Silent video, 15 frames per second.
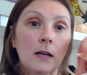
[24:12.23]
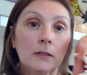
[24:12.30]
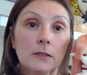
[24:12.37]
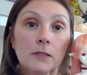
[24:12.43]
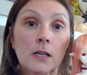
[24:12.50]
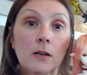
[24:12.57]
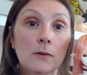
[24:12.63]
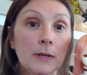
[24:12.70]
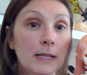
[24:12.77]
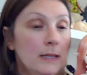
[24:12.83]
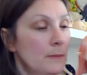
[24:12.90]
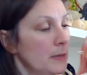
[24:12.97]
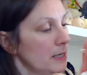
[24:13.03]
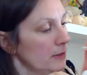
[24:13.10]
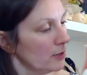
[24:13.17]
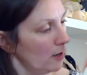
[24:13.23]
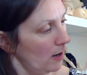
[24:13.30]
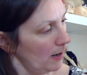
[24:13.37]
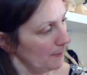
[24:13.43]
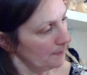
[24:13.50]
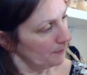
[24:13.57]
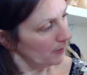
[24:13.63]
So in the
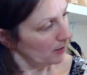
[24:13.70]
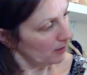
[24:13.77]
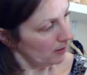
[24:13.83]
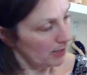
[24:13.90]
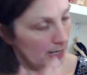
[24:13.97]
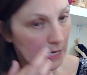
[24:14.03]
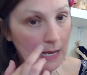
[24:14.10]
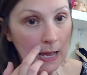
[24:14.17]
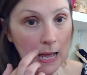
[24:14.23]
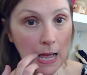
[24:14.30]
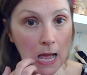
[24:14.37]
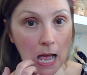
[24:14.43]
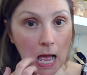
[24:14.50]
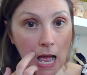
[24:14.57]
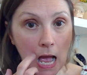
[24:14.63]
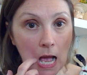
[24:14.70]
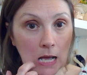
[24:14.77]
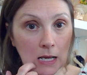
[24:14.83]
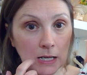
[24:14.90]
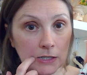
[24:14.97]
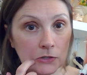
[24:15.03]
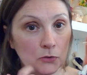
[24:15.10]
meantime, I
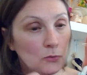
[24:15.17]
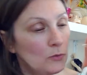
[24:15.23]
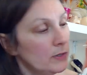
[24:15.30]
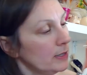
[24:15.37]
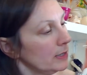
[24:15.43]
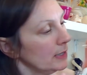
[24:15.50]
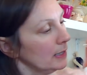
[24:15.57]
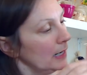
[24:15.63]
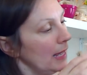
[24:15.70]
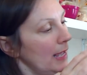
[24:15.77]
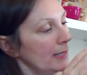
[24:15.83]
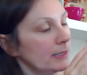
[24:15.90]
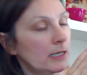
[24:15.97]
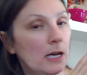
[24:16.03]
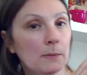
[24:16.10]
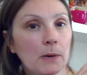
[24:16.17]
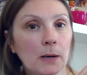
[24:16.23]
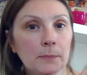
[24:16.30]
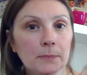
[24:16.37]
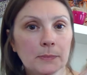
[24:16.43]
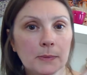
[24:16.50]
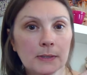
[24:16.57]
saw this little head come
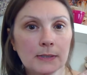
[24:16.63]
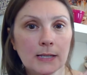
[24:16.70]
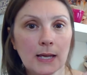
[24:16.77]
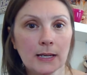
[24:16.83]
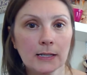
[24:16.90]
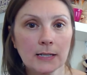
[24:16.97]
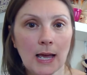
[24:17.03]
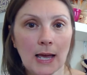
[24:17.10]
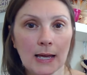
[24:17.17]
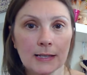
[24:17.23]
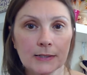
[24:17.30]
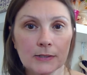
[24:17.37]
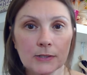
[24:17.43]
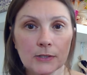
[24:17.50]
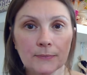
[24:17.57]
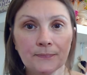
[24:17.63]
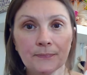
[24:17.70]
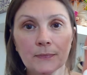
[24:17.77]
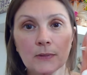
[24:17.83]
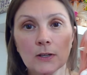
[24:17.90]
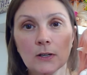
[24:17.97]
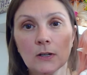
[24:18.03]
up secondhand
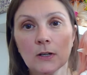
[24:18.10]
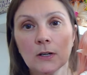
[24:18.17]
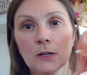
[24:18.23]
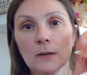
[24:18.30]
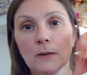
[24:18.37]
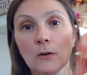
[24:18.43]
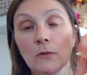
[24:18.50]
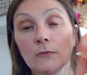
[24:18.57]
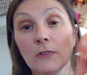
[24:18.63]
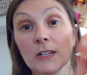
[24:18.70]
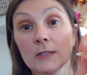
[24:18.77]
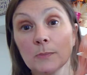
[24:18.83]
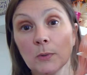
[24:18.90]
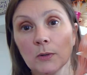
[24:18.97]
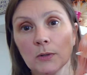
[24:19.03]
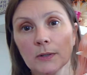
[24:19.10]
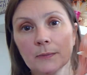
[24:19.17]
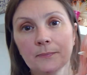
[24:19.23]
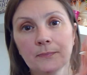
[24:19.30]
on Facebook,